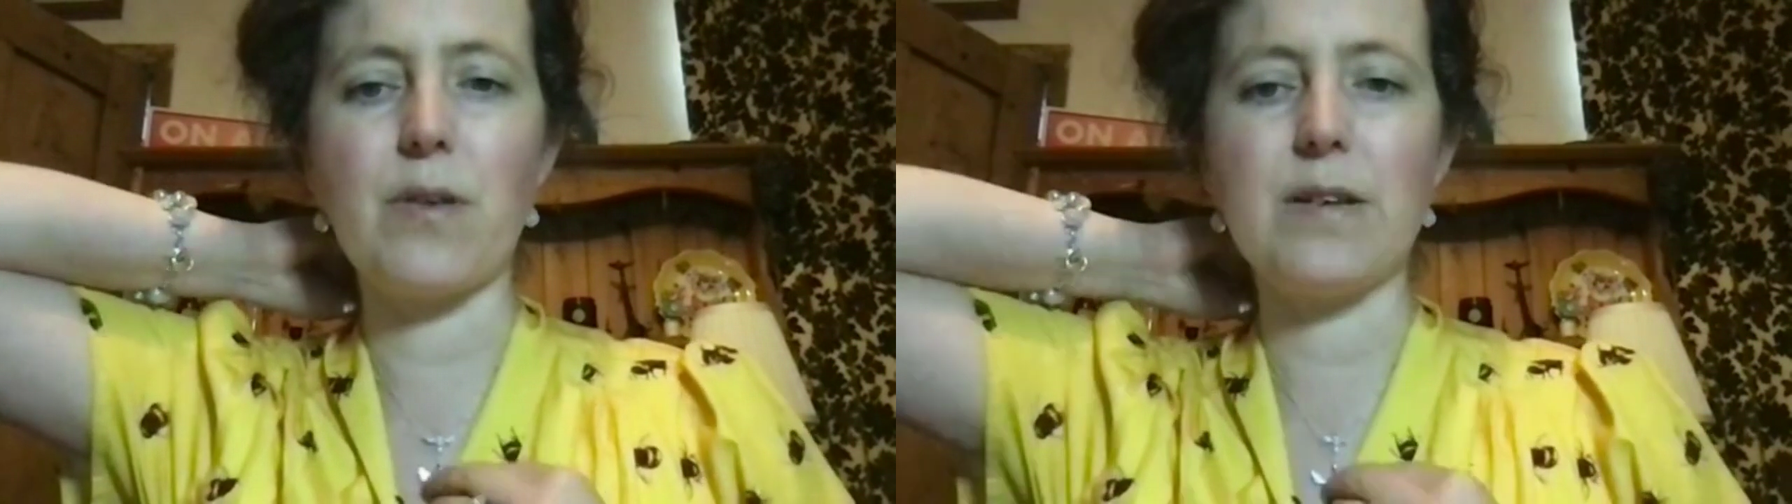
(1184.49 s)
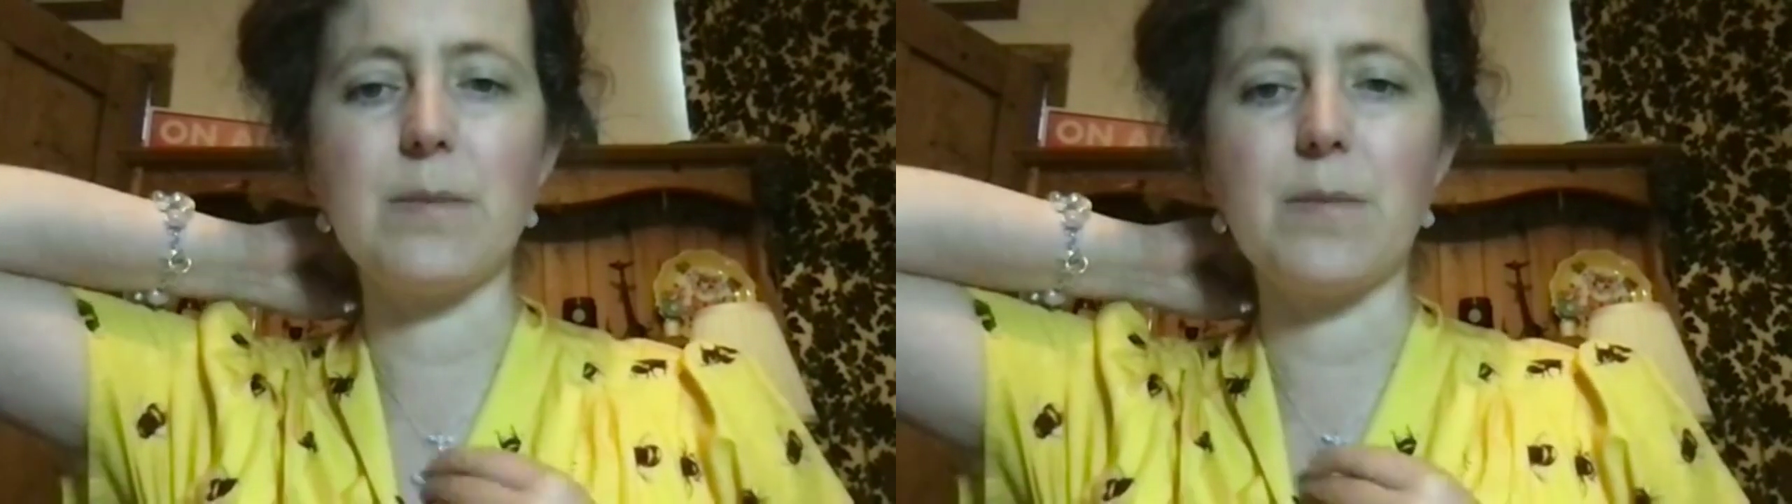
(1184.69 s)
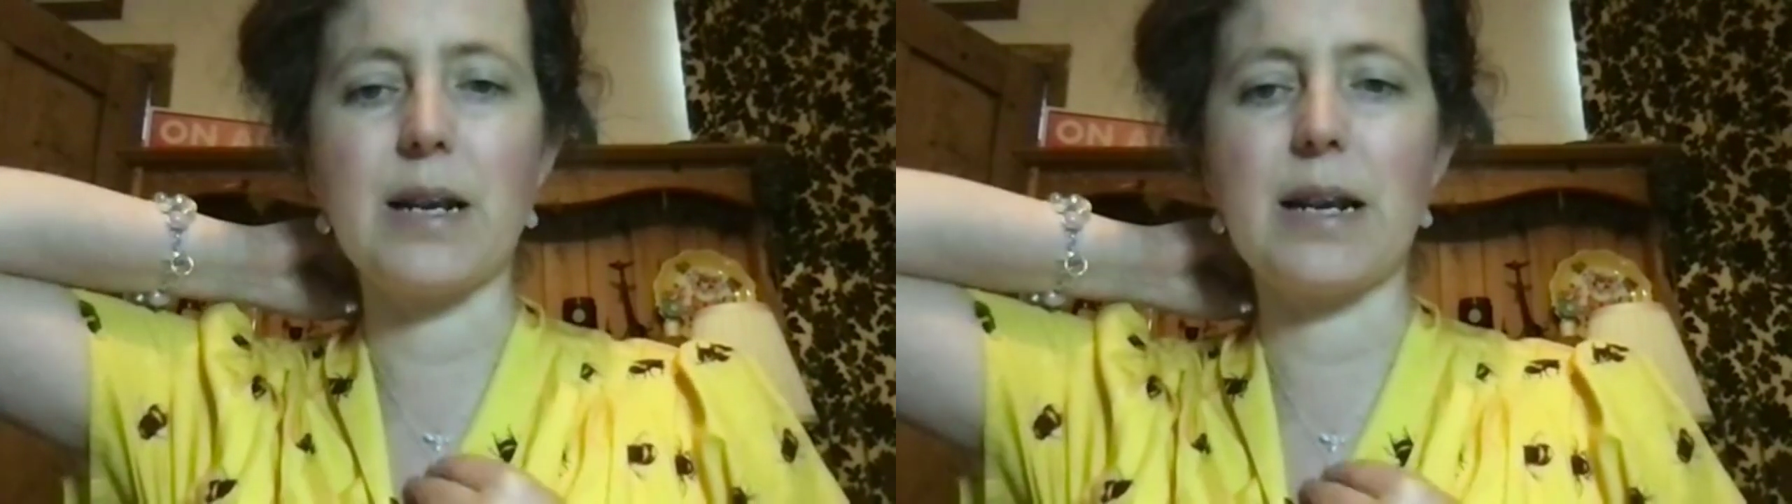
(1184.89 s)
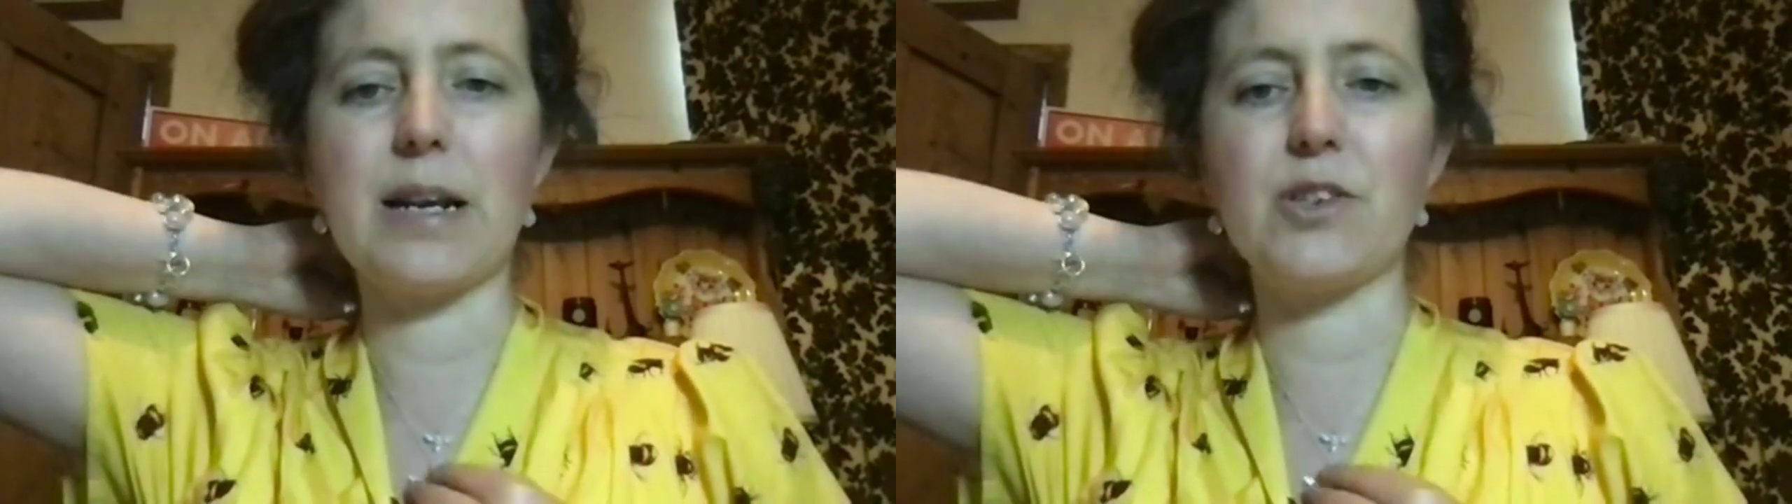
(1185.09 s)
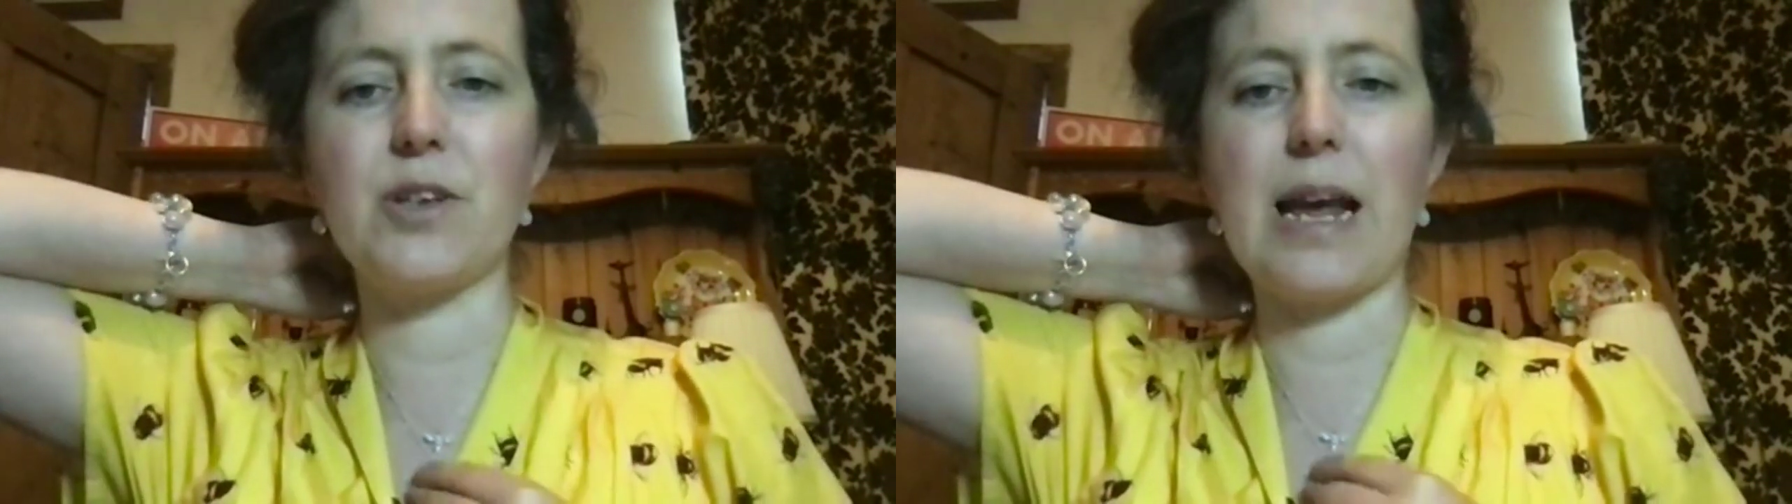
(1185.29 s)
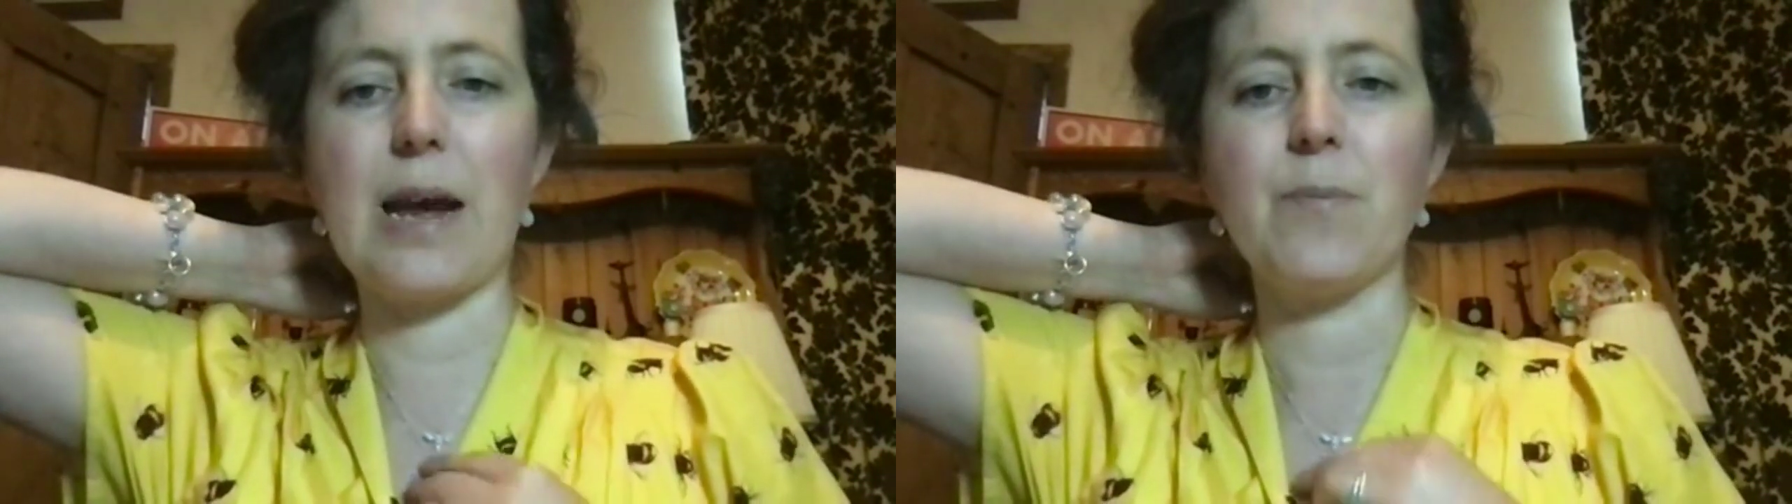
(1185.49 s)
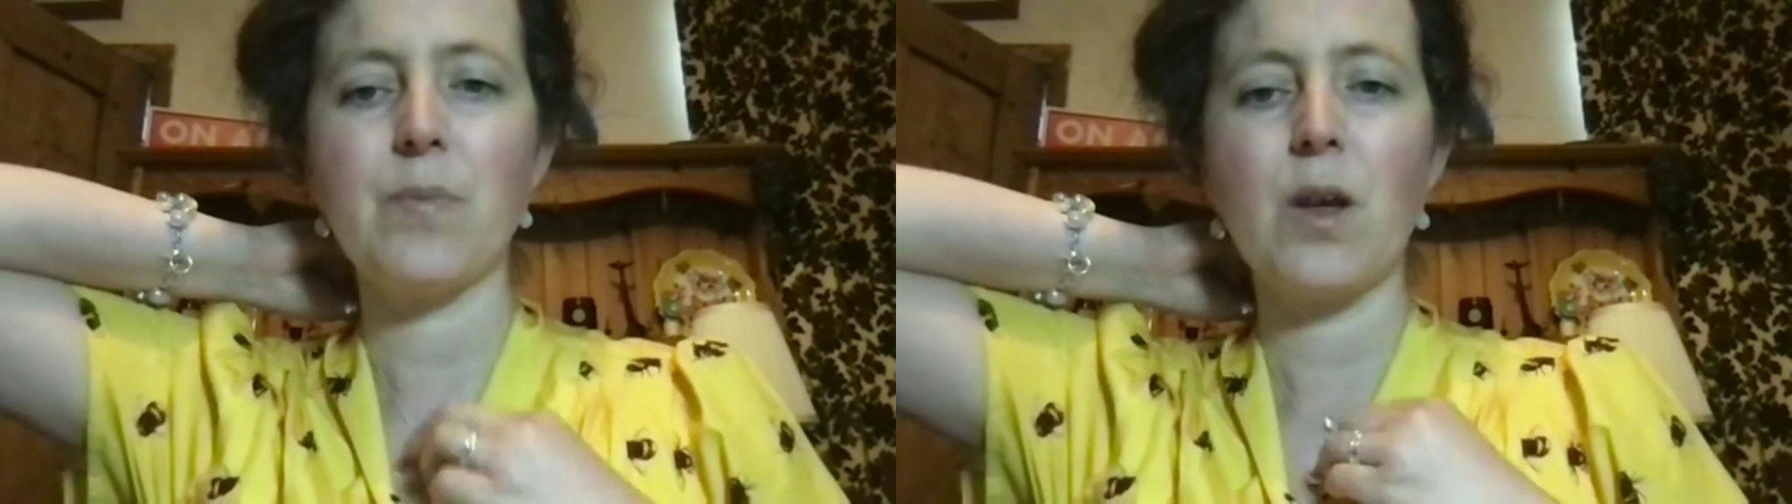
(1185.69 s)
these in my collection now.